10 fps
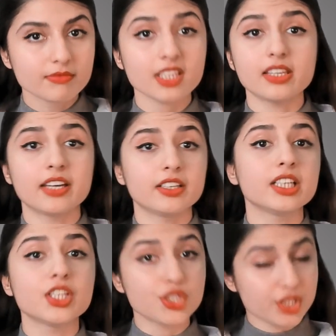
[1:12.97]
that are
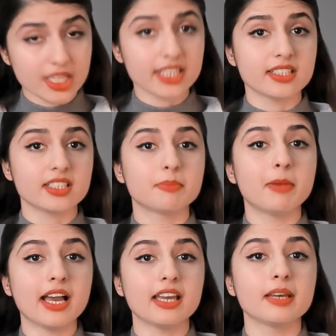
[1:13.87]
initiated
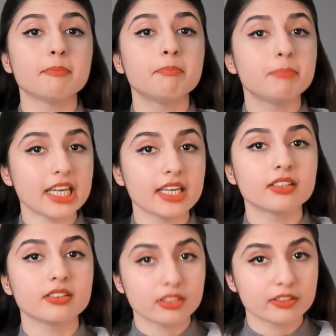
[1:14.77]
by
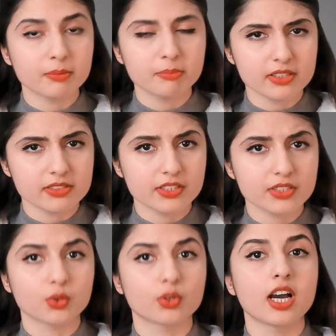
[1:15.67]
pain nerve
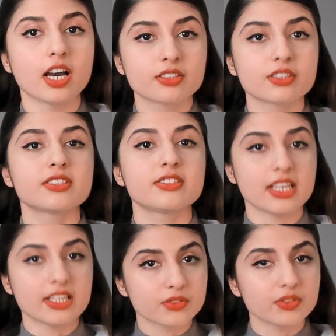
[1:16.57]
impulses or other
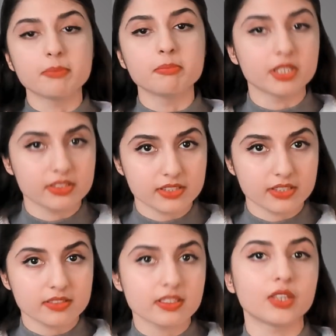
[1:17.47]
sensory
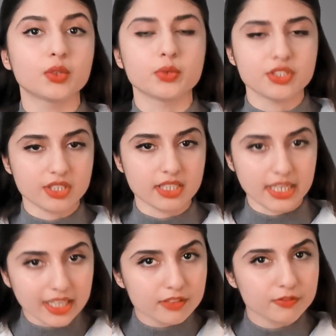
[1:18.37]
impulses that
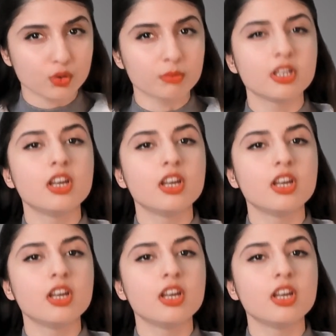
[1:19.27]
originate from